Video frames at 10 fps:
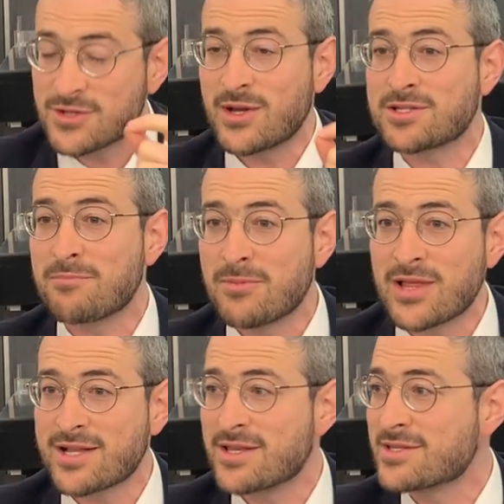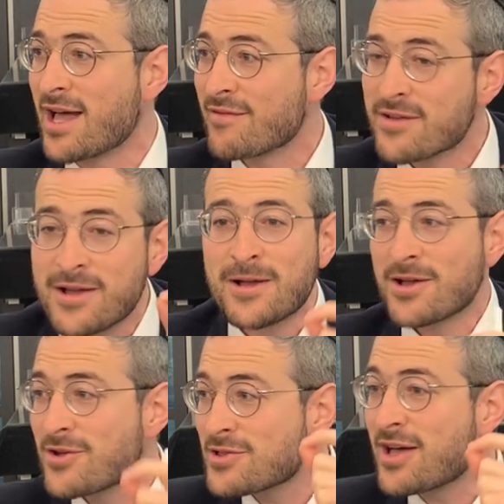the way some people like this daf.
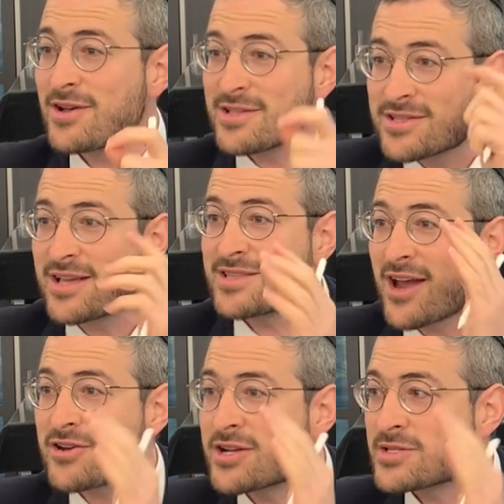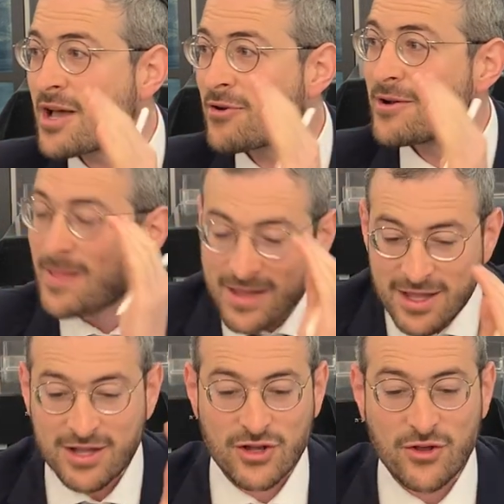You know, the derech kitzara.
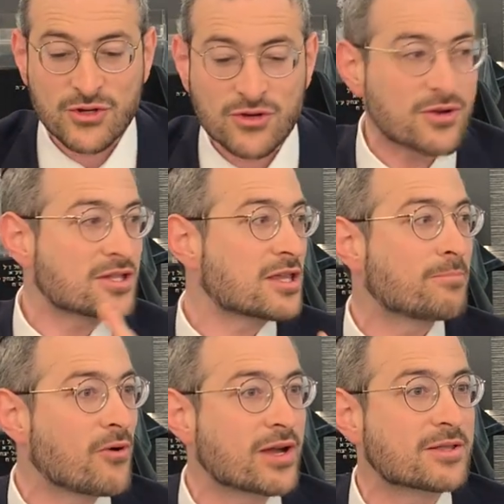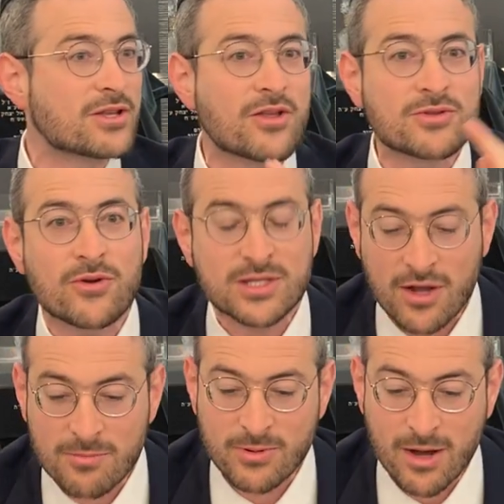Yeah, you know, short and to the point. You know, don't
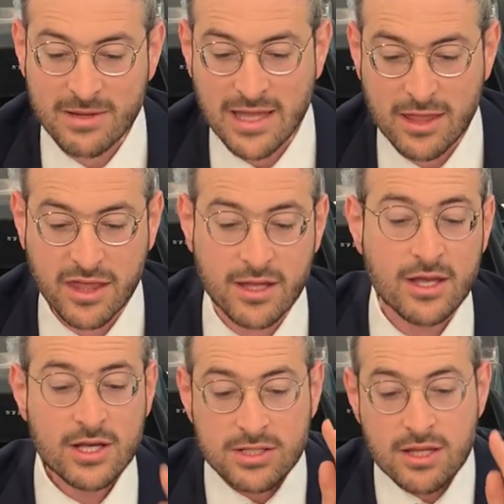start becoming lengthy. So